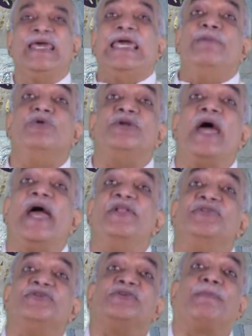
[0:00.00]
he would
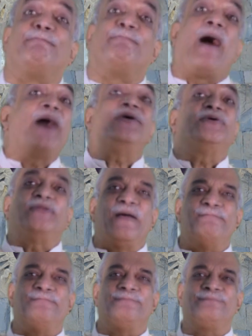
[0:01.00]
inspire them.